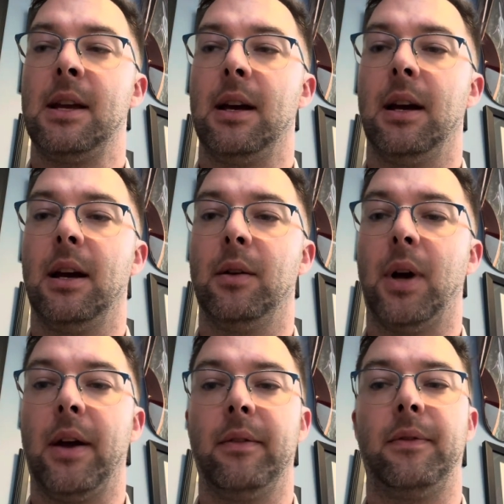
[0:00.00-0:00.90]

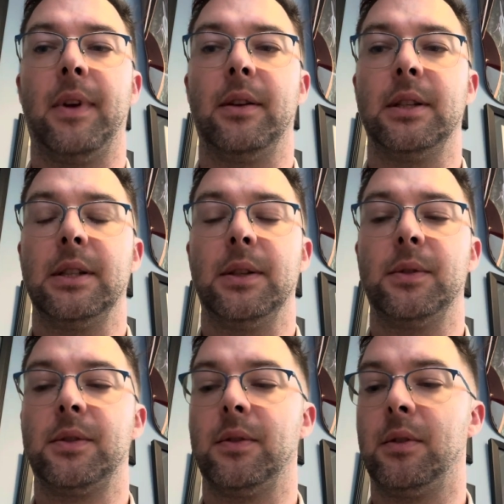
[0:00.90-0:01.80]
I've found it
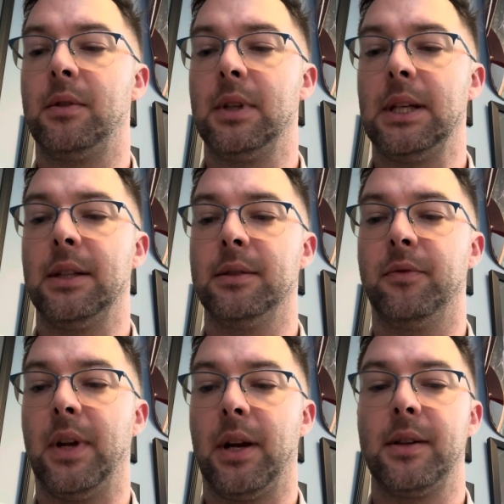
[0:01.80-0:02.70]
useful in
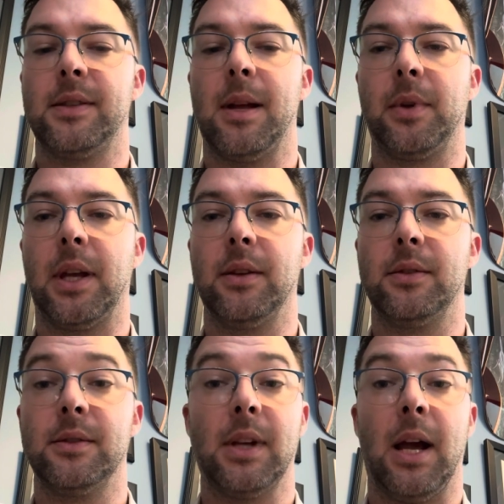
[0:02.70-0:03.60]
various
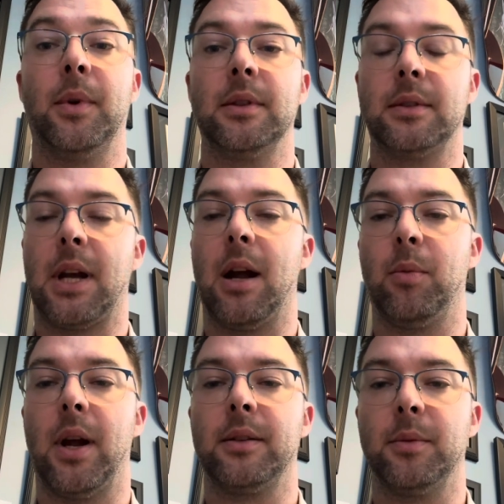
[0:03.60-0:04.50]
applications. I'm a
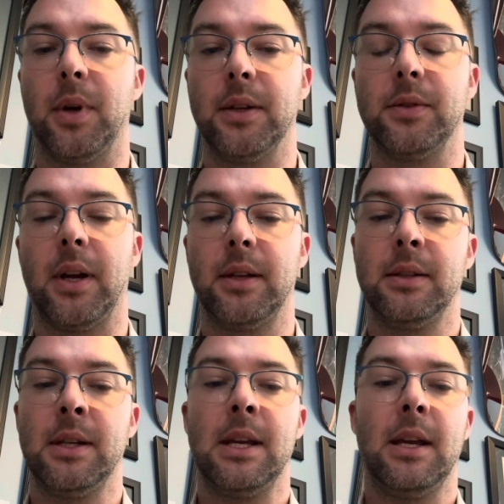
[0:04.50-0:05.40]
chiropractor by trade
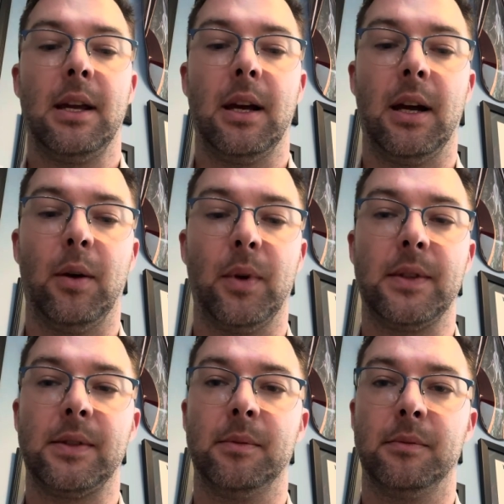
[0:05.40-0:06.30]
with
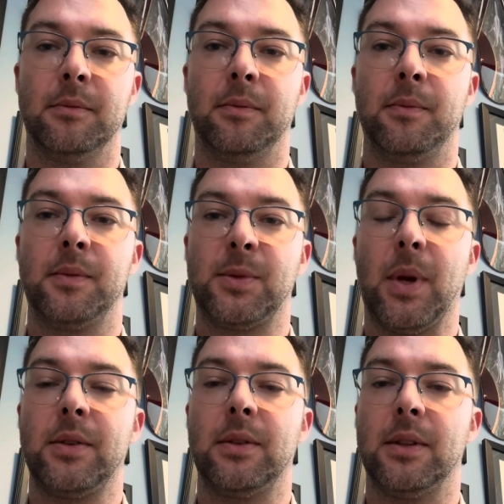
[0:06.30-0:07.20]
some
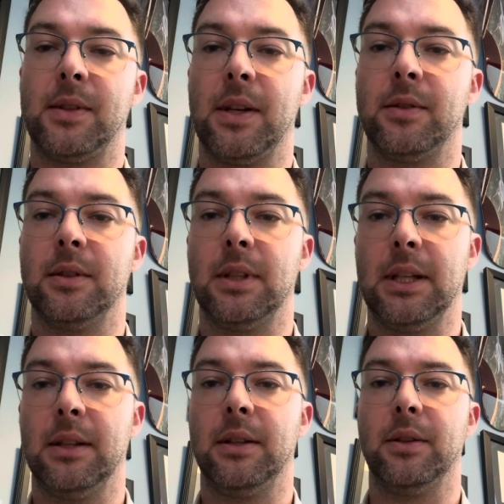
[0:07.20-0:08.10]
specialization
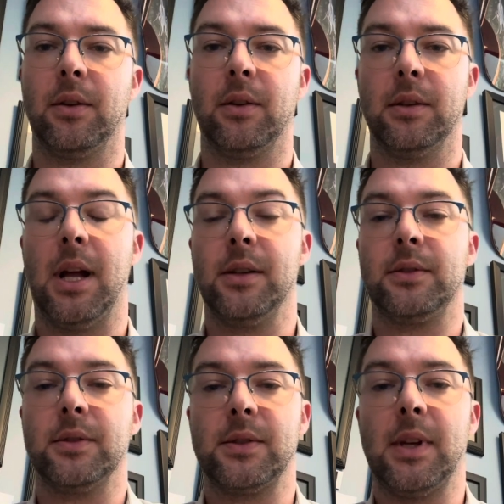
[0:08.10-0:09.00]
in the
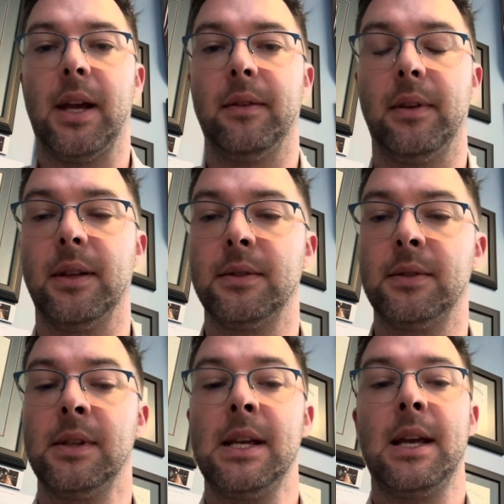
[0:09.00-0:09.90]
neurological side of things.
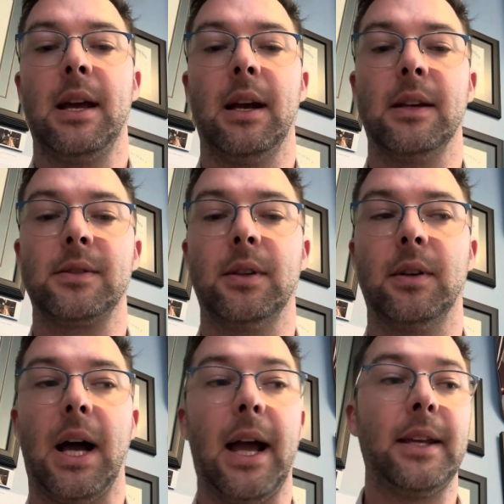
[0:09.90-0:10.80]

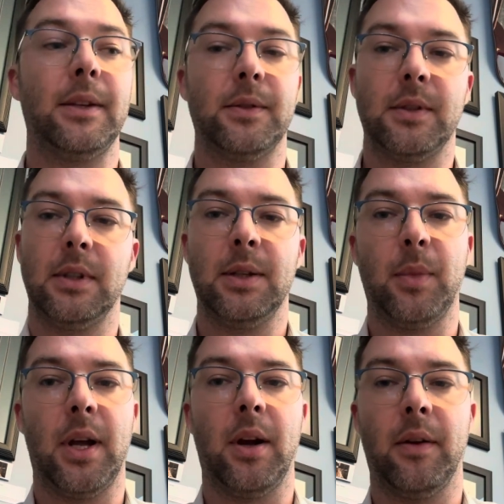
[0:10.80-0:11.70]
So I use it in
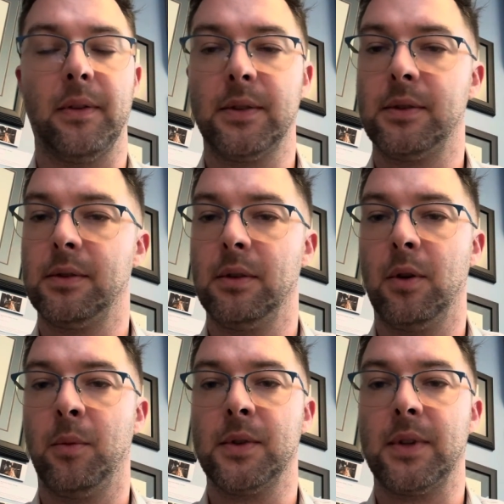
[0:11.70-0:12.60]
my office
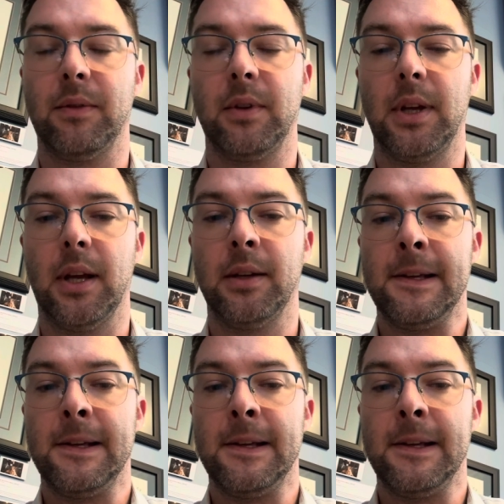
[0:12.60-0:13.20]
almost every day